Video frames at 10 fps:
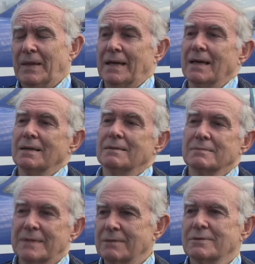
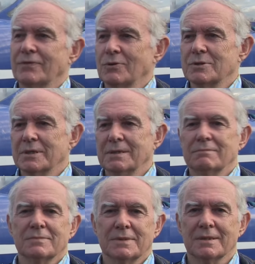Down to 40,
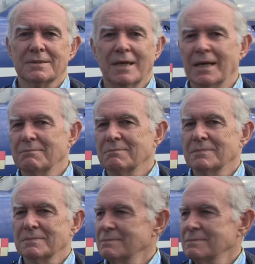did the same.